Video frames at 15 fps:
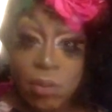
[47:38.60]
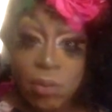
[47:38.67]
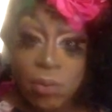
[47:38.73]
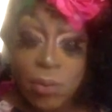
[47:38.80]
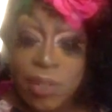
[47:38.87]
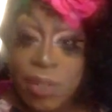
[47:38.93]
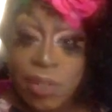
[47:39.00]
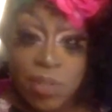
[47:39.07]

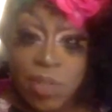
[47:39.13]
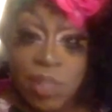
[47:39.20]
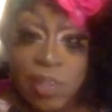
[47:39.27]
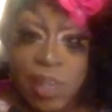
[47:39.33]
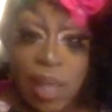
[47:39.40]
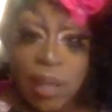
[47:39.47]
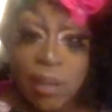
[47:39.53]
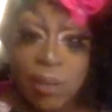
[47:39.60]
What does she
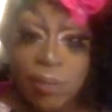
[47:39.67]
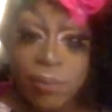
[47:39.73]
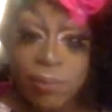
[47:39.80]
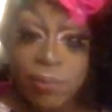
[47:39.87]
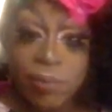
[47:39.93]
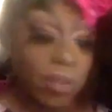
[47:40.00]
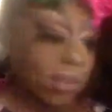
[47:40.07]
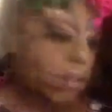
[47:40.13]
love?
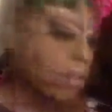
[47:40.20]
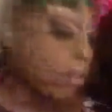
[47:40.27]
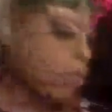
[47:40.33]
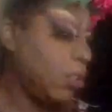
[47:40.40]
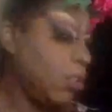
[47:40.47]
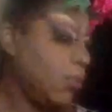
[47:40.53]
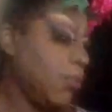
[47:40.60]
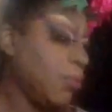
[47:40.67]

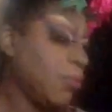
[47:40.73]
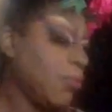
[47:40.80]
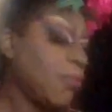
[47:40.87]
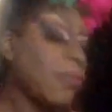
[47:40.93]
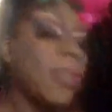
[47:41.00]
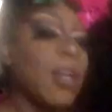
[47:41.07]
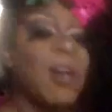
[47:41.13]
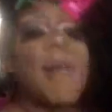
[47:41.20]

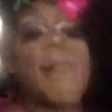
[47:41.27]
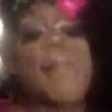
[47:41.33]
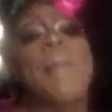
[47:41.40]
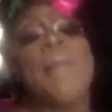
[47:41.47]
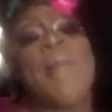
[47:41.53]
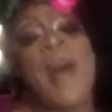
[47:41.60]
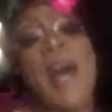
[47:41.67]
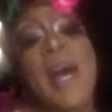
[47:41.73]

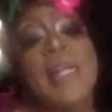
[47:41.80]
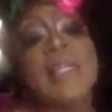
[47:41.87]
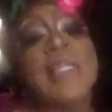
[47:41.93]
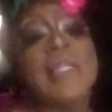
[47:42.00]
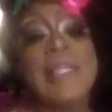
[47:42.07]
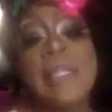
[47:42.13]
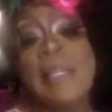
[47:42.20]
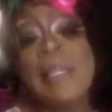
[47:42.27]
My
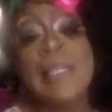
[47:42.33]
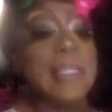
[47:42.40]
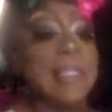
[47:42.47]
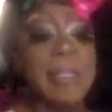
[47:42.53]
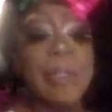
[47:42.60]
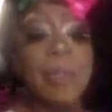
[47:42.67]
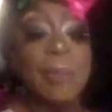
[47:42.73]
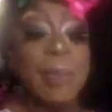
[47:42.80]
six
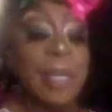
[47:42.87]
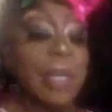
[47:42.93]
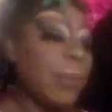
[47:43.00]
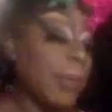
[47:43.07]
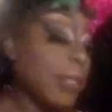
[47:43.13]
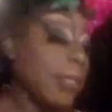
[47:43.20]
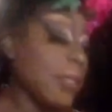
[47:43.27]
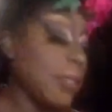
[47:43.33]
little
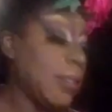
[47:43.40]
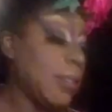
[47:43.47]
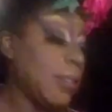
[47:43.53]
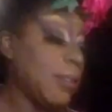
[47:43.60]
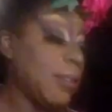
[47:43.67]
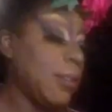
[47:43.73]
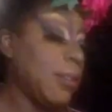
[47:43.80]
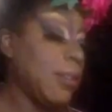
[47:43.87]
penguins.
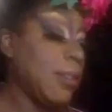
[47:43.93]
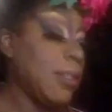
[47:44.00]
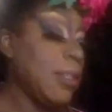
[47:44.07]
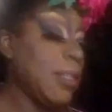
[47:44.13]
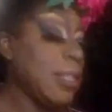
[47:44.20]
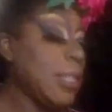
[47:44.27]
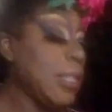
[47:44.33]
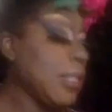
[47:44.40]

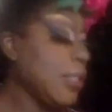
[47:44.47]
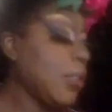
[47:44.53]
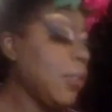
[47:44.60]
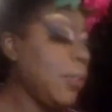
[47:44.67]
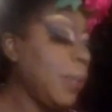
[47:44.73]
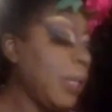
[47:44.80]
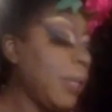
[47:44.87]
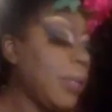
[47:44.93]
Six little
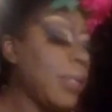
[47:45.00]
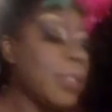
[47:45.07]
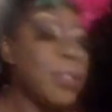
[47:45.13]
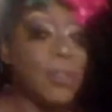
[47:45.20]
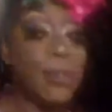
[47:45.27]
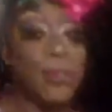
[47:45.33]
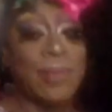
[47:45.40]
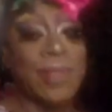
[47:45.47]
penguins
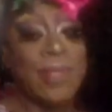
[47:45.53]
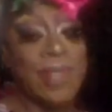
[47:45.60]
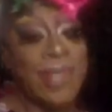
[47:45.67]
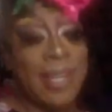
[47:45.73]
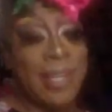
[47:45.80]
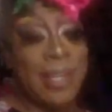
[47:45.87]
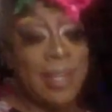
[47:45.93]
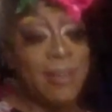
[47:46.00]
who
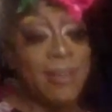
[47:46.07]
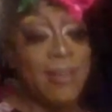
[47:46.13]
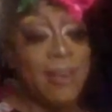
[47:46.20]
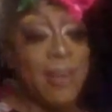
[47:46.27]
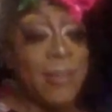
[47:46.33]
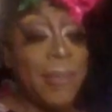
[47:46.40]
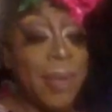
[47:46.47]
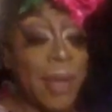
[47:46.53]
need
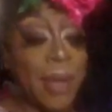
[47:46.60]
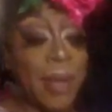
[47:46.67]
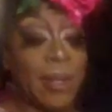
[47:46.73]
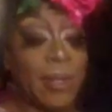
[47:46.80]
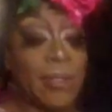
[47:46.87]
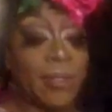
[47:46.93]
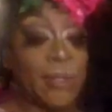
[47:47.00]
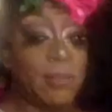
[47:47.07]
a
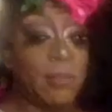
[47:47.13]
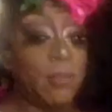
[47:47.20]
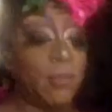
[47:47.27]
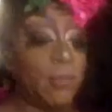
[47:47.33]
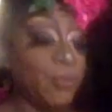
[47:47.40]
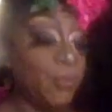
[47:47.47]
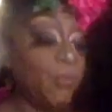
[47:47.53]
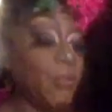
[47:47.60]
bath.
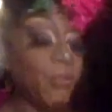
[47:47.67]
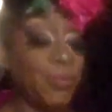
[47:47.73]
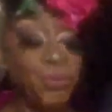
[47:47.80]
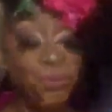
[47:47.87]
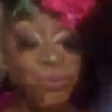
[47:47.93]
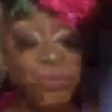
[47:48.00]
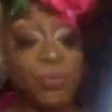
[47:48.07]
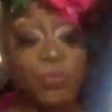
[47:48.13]

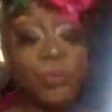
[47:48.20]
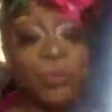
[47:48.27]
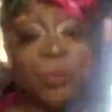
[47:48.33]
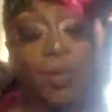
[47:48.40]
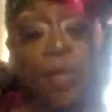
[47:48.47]
Mm-hmm.